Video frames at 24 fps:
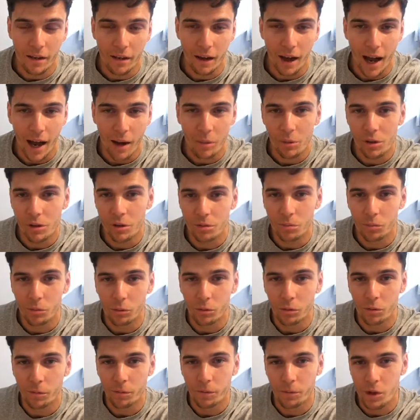Amazon will
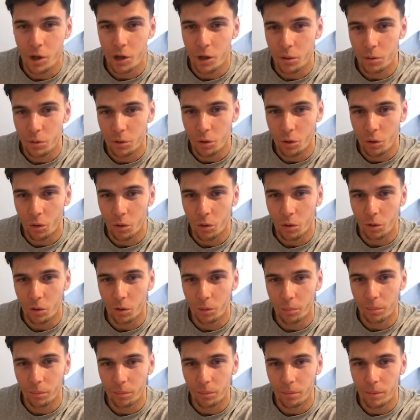review your
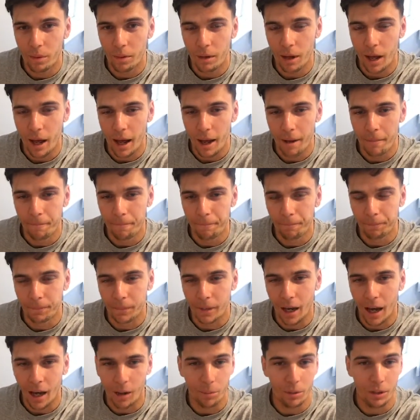
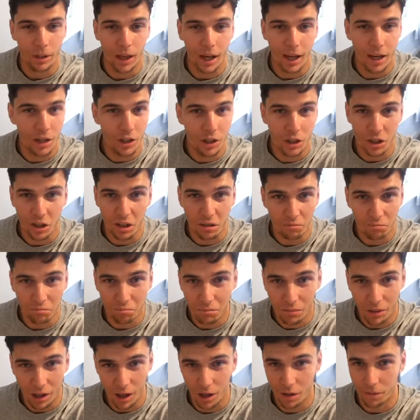application
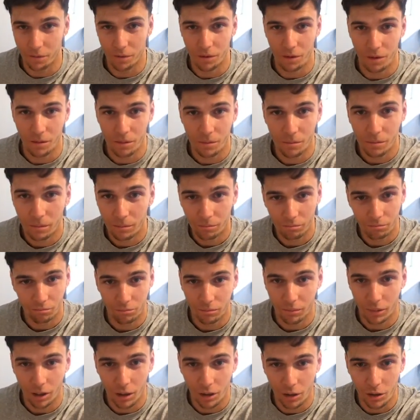over
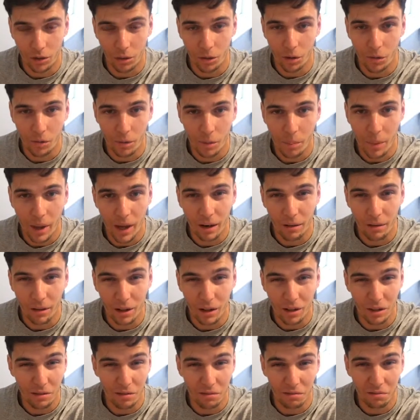a sort of a period
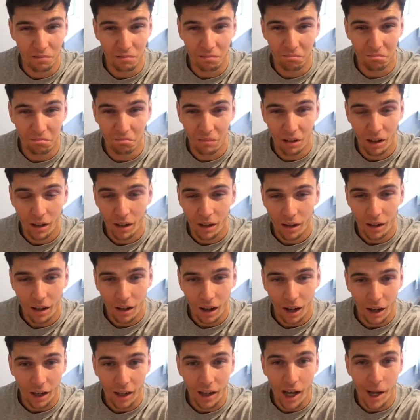of
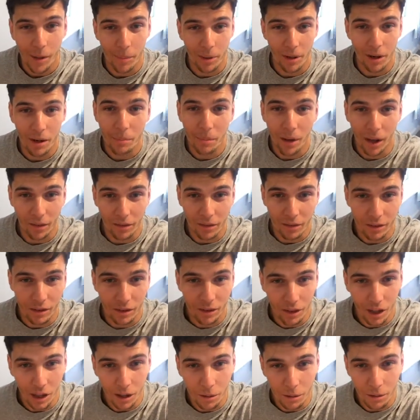a couple of months.
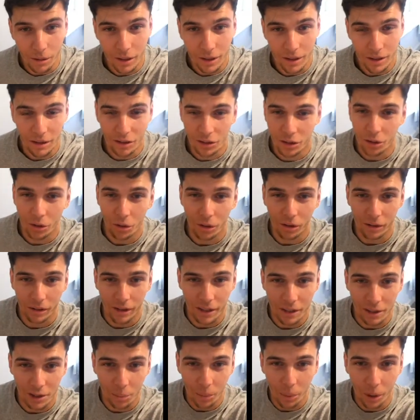So it's a sort of thing
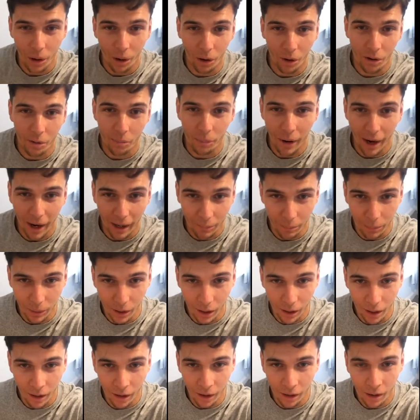to put on a back
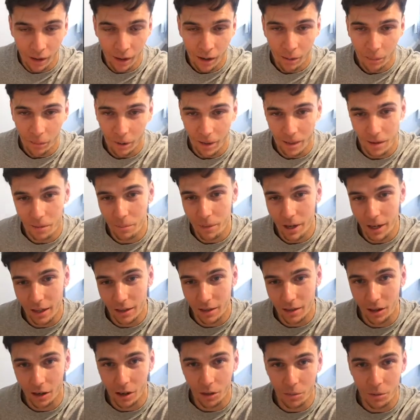burner, but in the
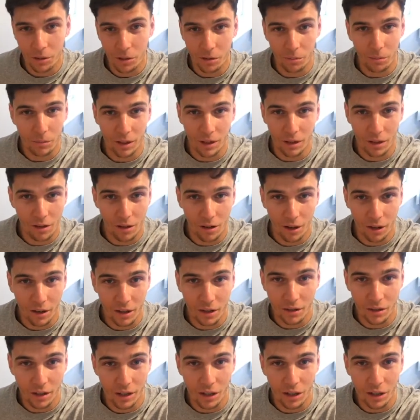meantime you can be designing
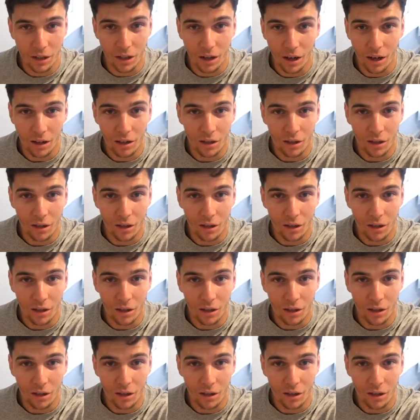t-shirts,